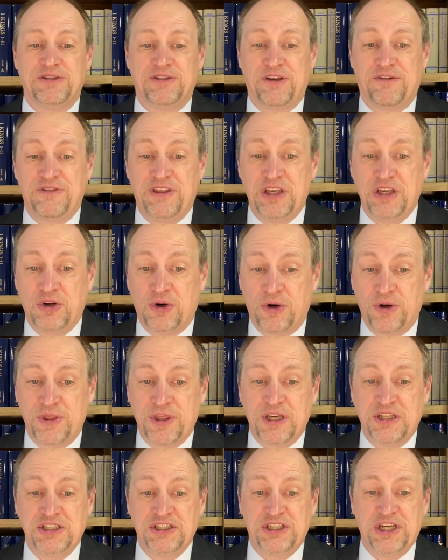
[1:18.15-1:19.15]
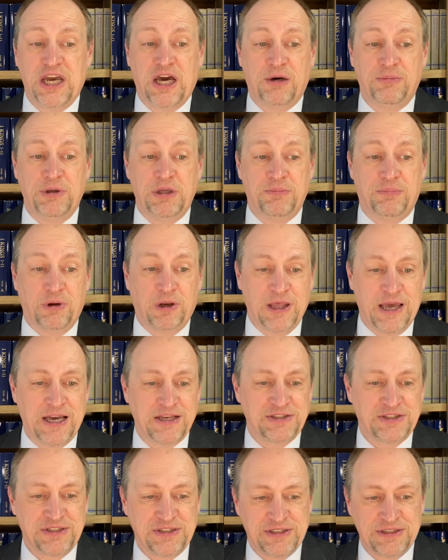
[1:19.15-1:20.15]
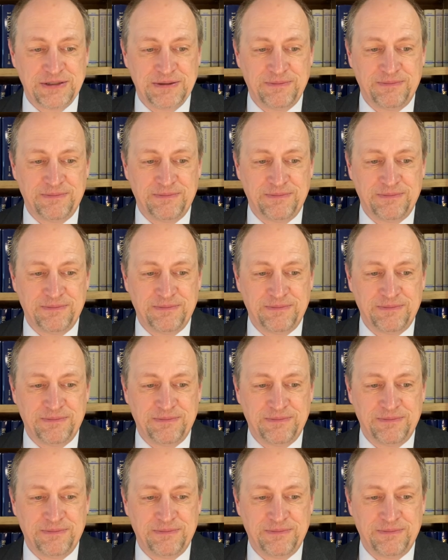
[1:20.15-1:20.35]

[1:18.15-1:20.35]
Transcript: of the earth shall be blessed."